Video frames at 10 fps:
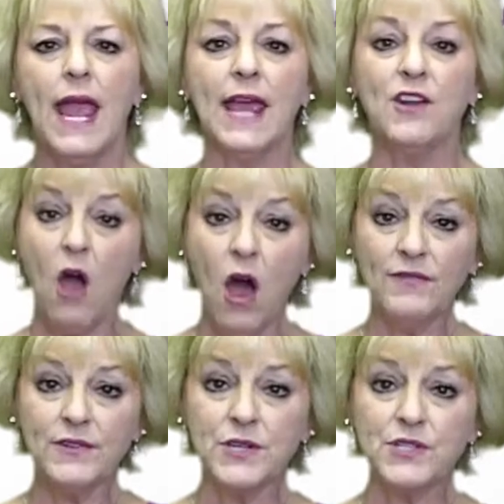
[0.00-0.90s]
and
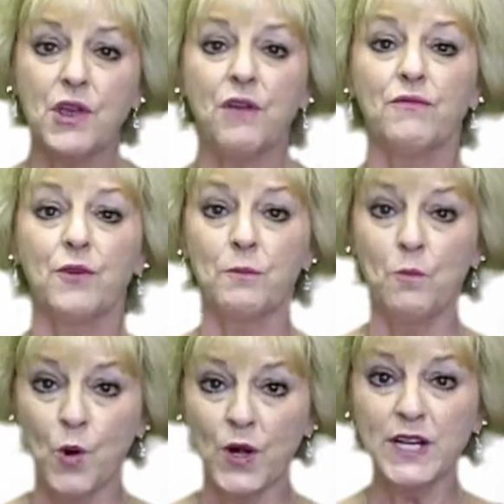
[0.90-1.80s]
offers for
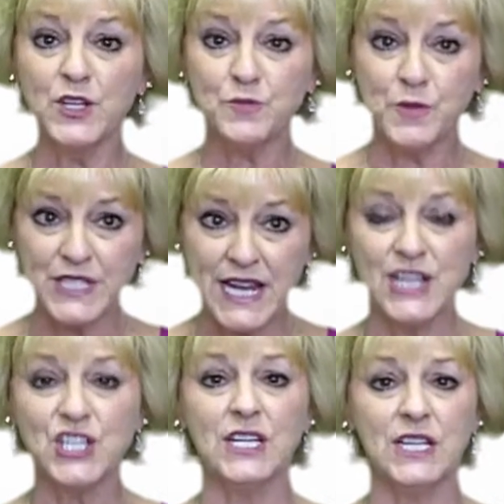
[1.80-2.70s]
mortgage
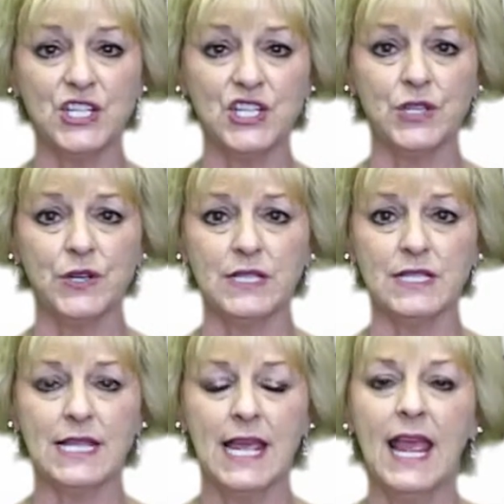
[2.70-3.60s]
protection
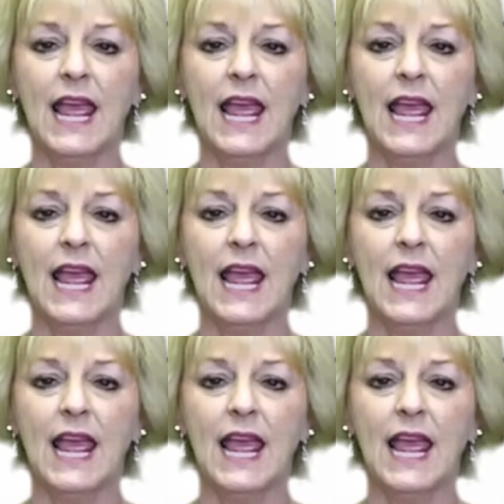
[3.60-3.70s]
insurance.